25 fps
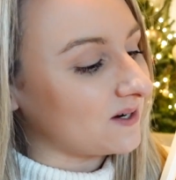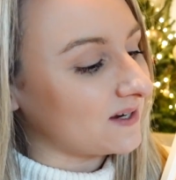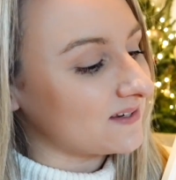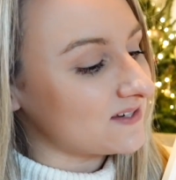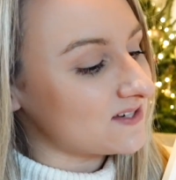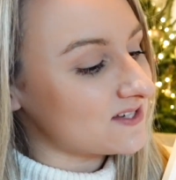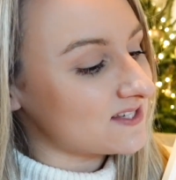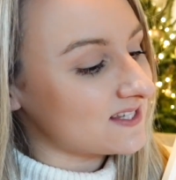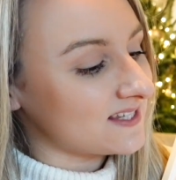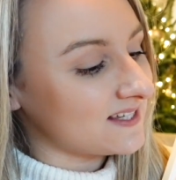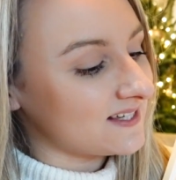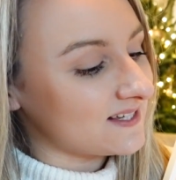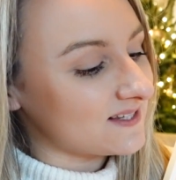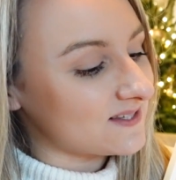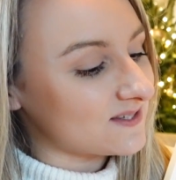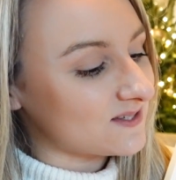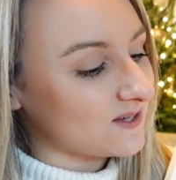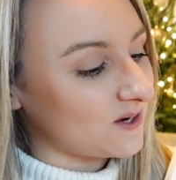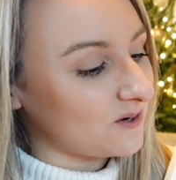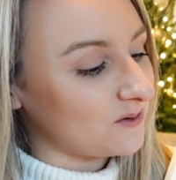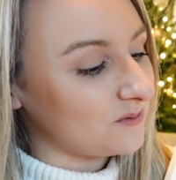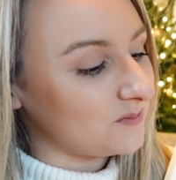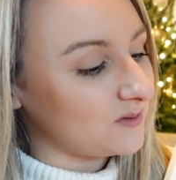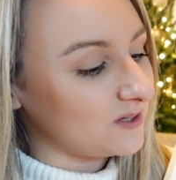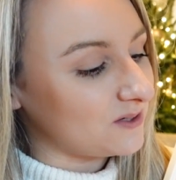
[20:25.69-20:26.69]
I just think it's
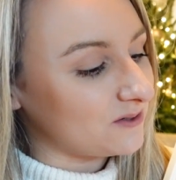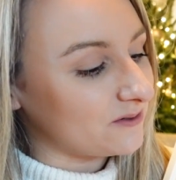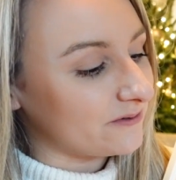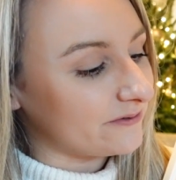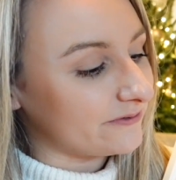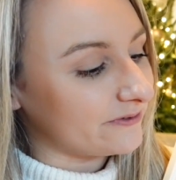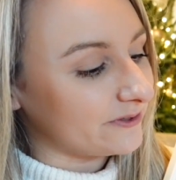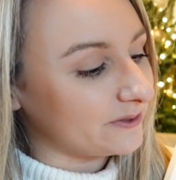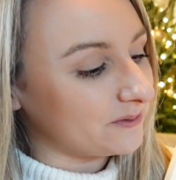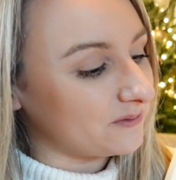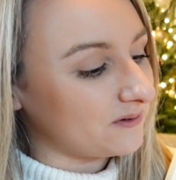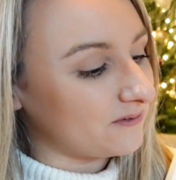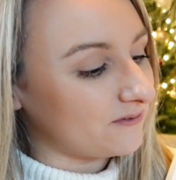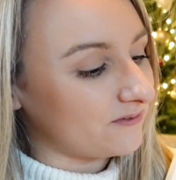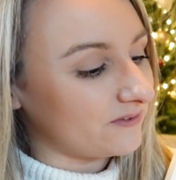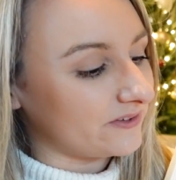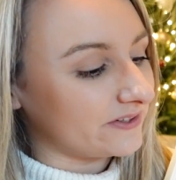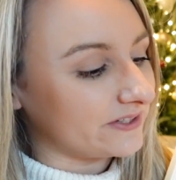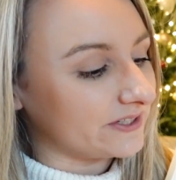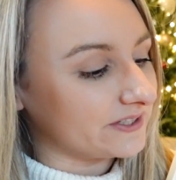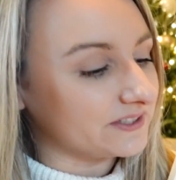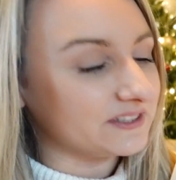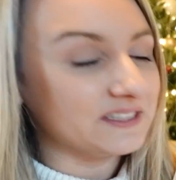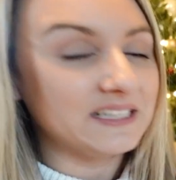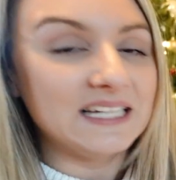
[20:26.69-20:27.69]
so beautiful with the
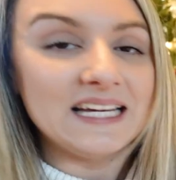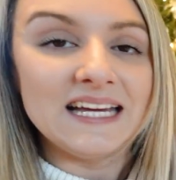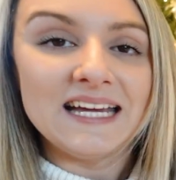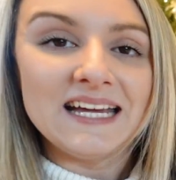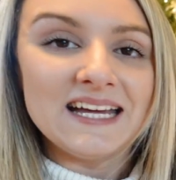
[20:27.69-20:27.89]
little